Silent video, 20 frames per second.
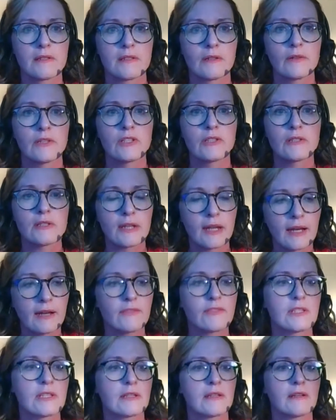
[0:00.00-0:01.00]
So it doesn't
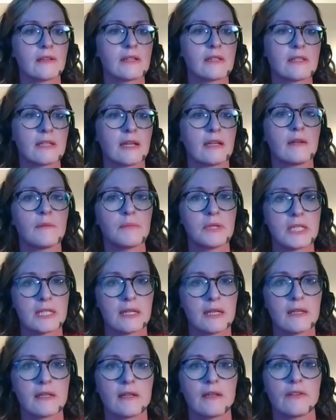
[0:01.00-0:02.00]
have to contain a
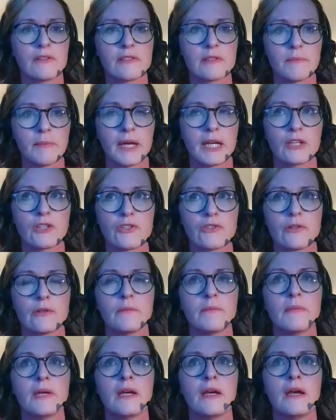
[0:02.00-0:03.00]
particular
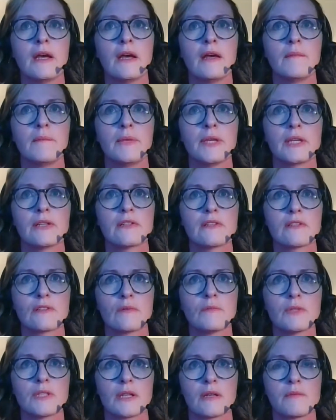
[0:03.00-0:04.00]
spectrum, because
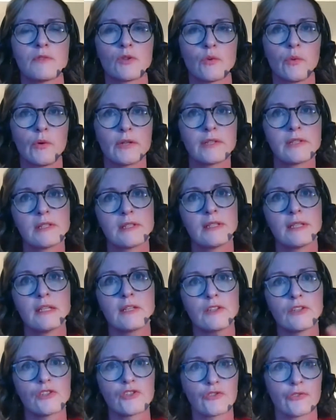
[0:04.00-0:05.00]
sometimes quantity
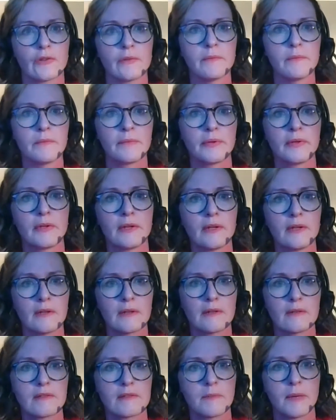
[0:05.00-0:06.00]
can trump
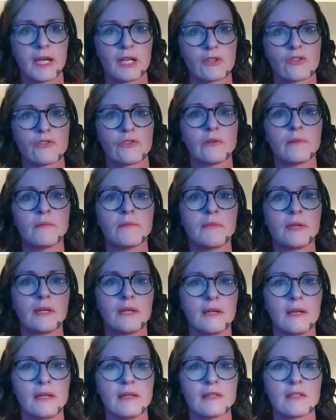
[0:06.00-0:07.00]
spectrum
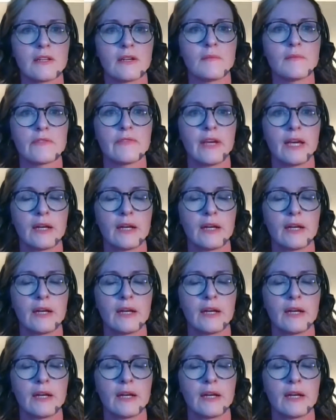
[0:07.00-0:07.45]
in terms of